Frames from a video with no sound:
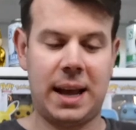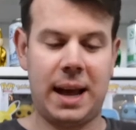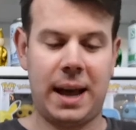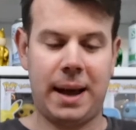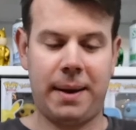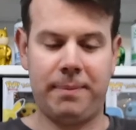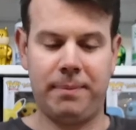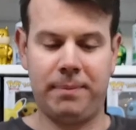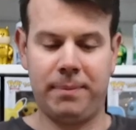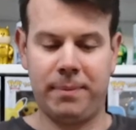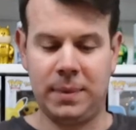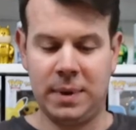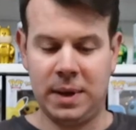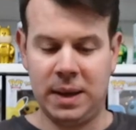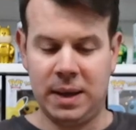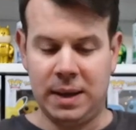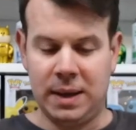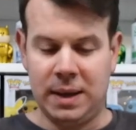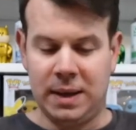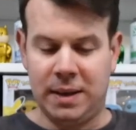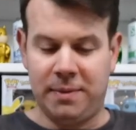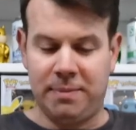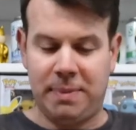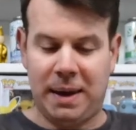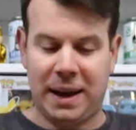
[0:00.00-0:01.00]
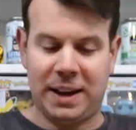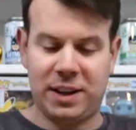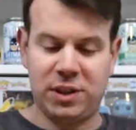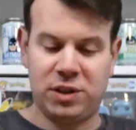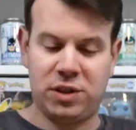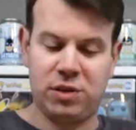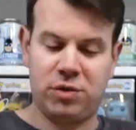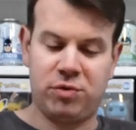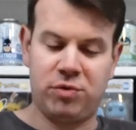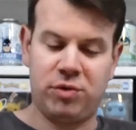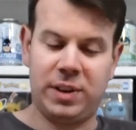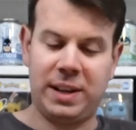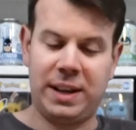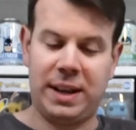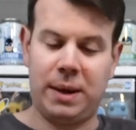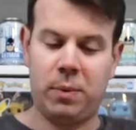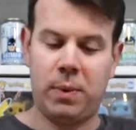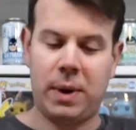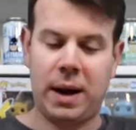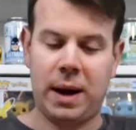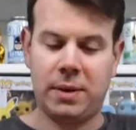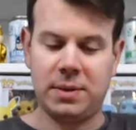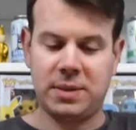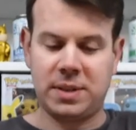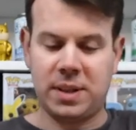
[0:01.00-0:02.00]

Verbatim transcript: um, packages really well.